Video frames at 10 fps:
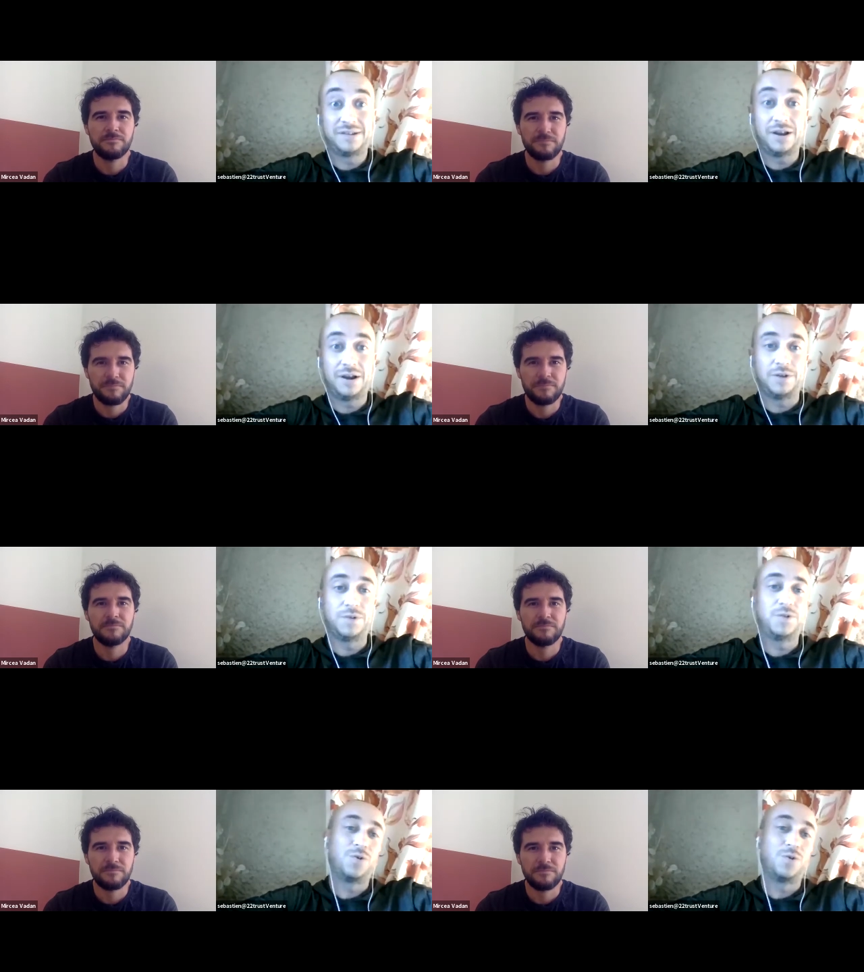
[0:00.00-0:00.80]
Speaker 1: Uh,
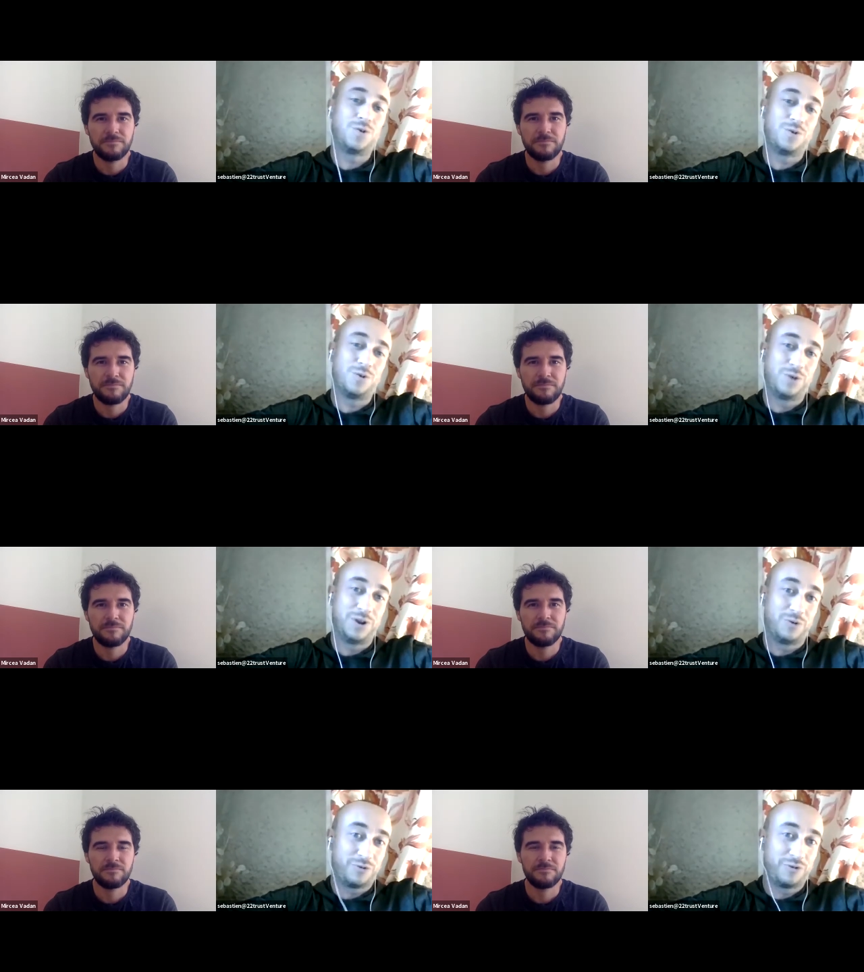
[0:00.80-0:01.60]
so we
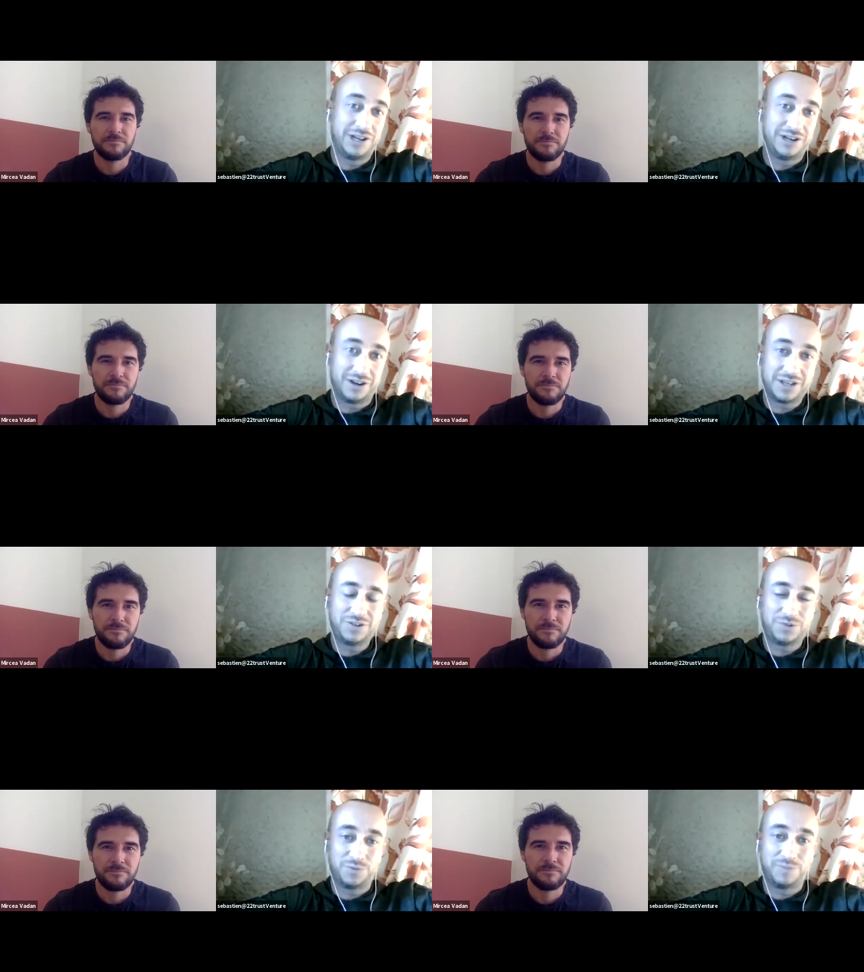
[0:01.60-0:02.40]
were really lucky
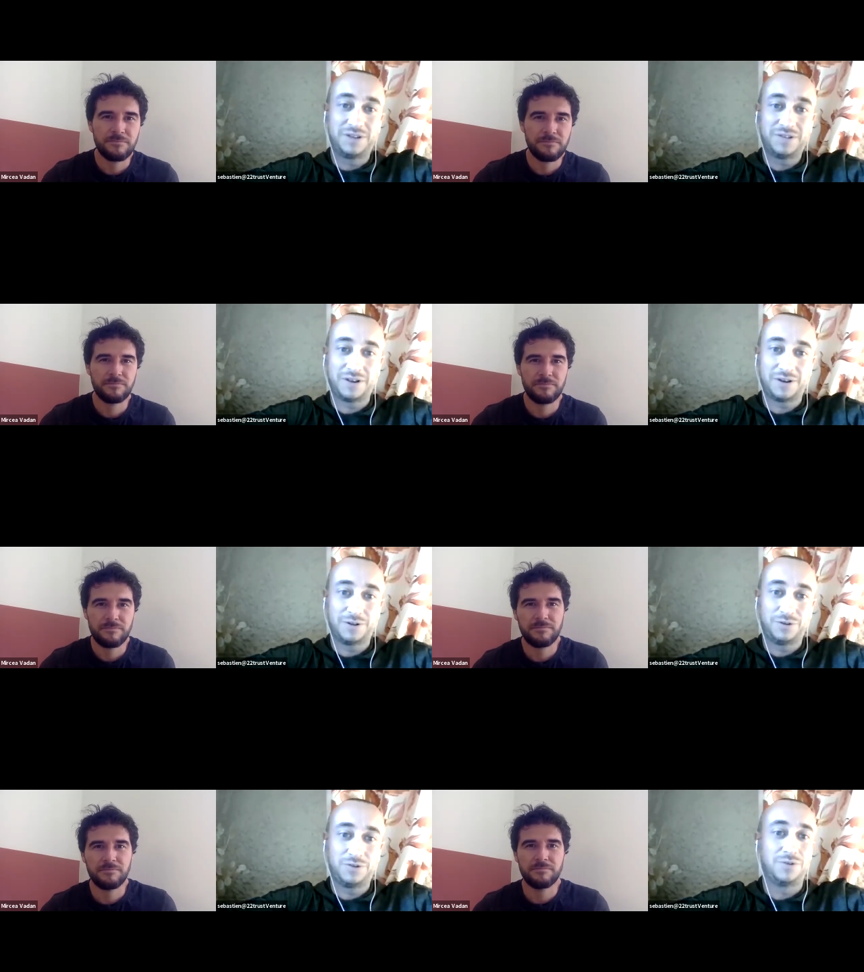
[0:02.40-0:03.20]
to meet uh,
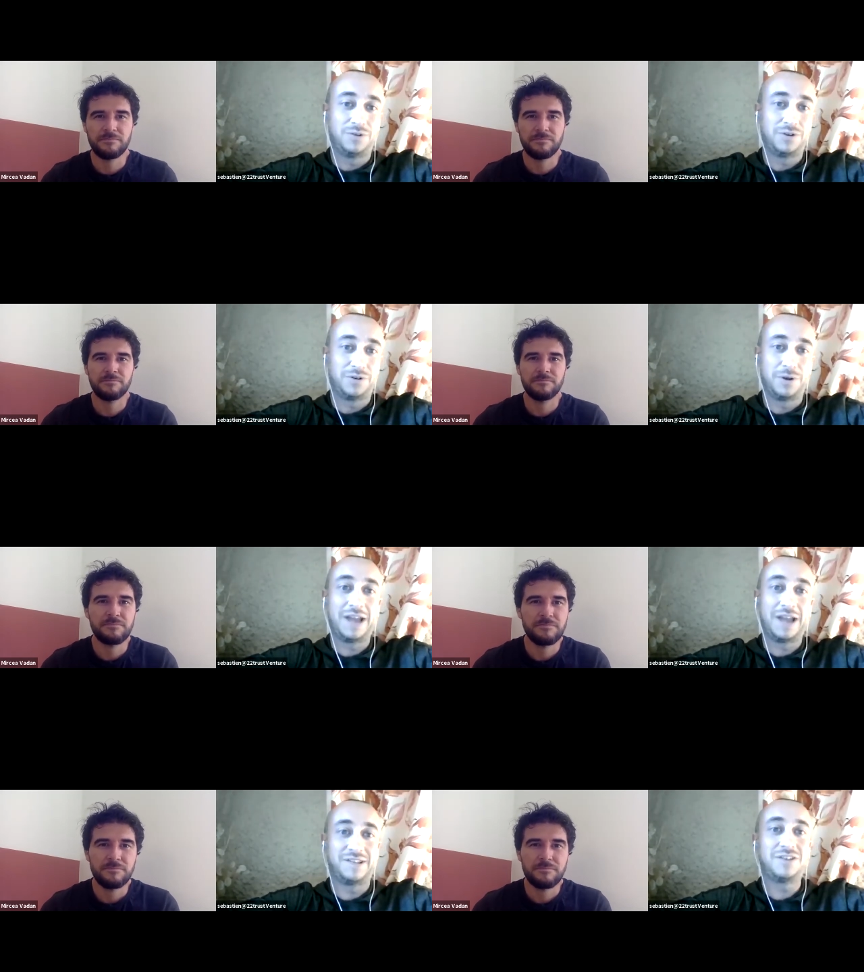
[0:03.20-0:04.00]
the, the
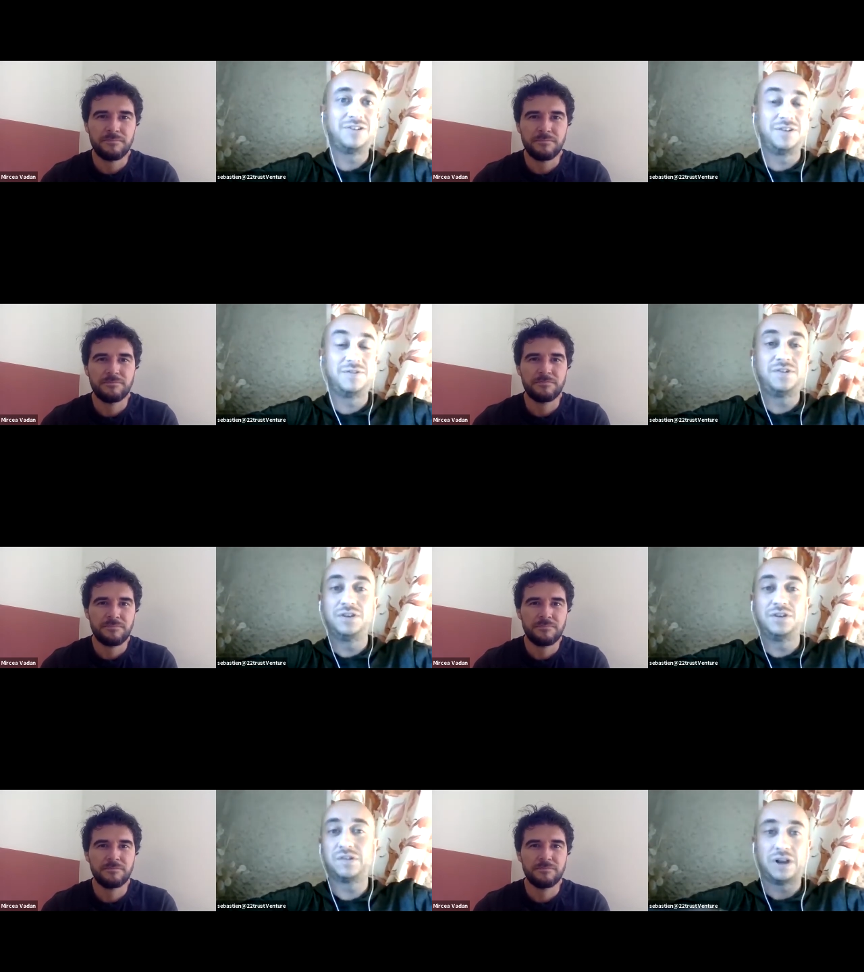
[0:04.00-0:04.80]

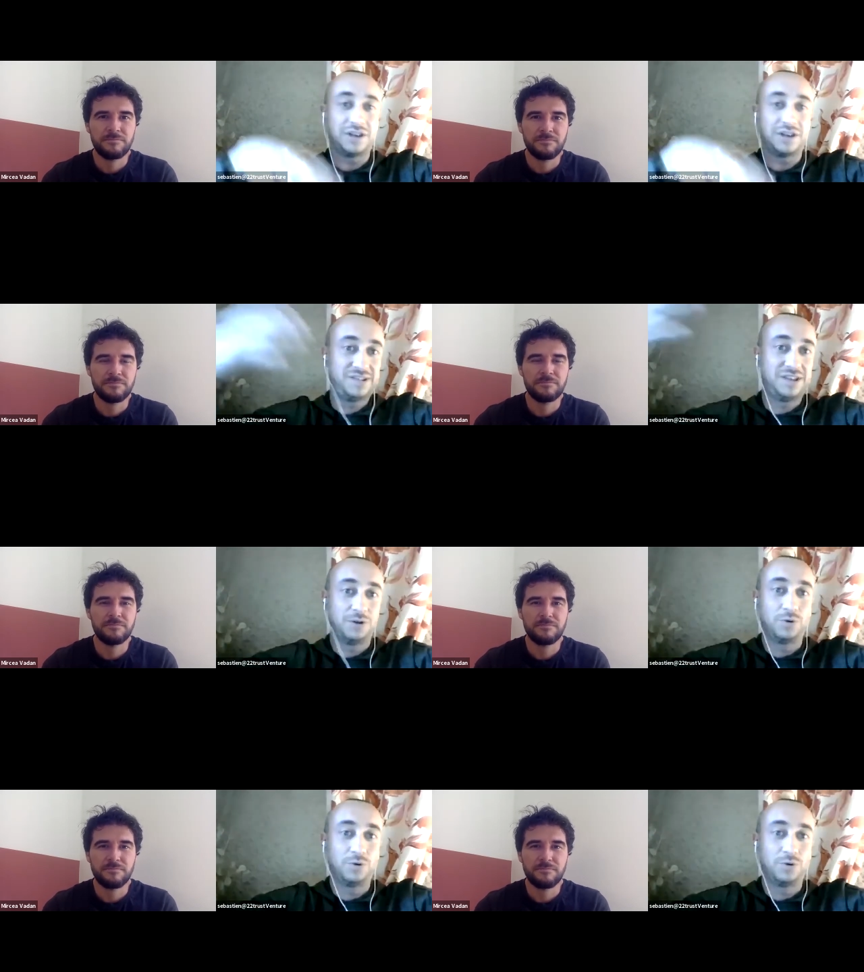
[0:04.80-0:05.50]
executives like CEOs